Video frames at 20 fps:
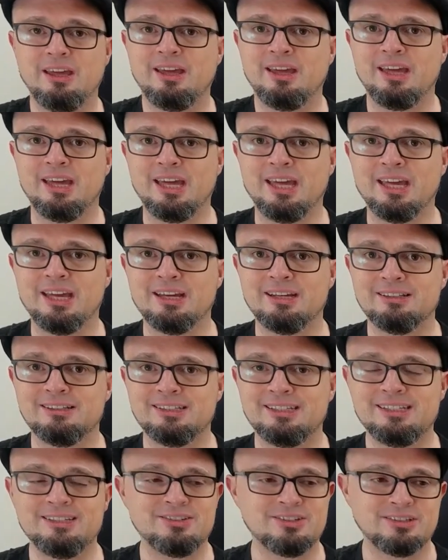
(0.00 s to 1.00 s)
and
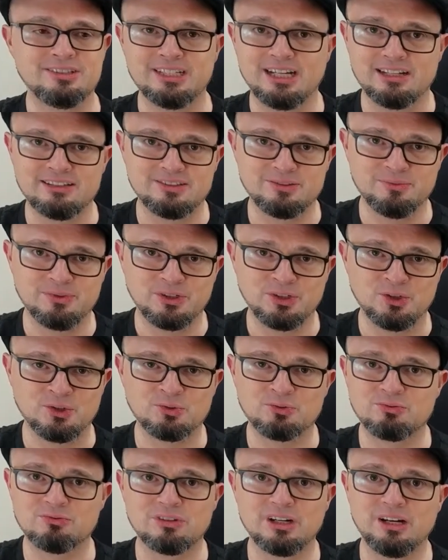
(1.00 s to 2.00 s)
he's just got some
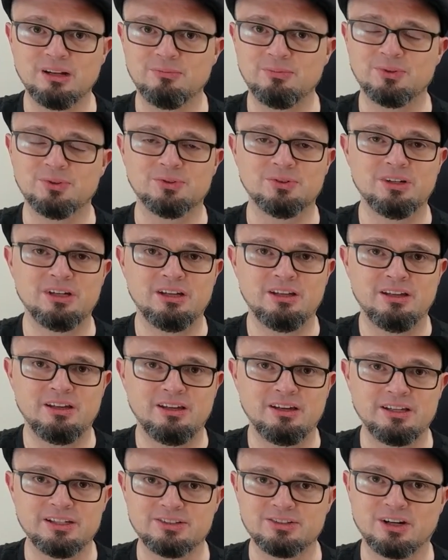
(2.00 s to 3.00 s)
incredible
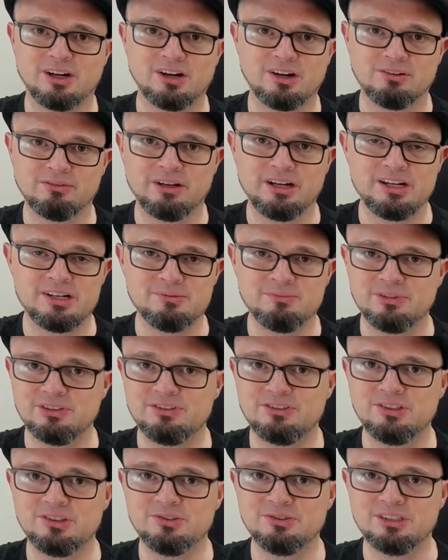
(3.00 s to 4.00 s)
guitar
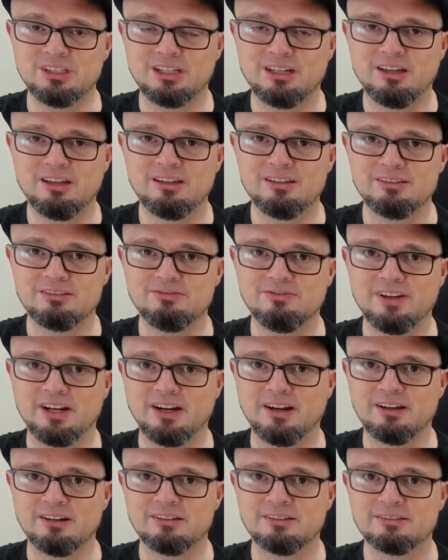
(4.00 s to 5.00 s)
arrangements using his
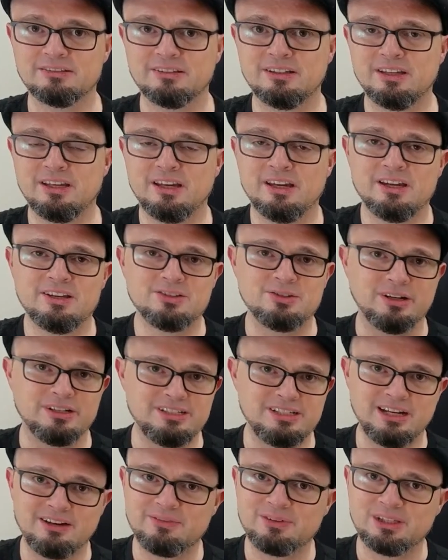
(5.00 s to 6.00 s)
fingers. So I
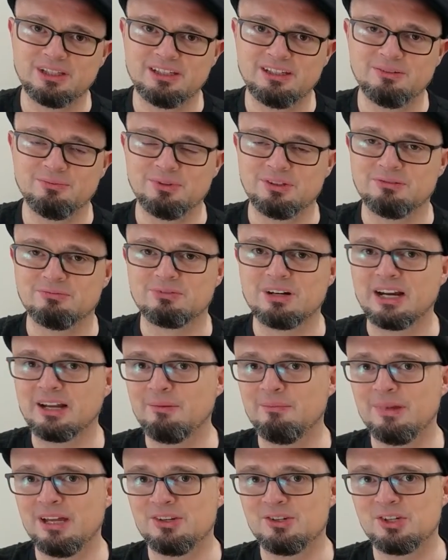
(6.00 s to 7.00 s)
definitely would
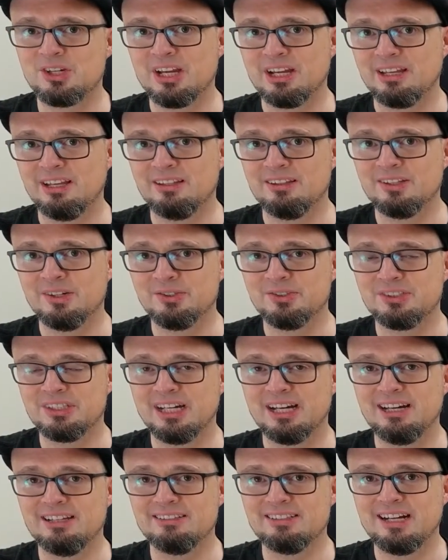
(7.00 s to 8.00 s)
recommend checking those
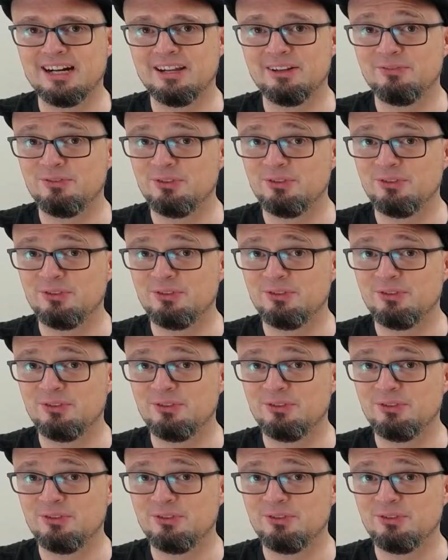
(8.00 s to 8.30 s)
guys out if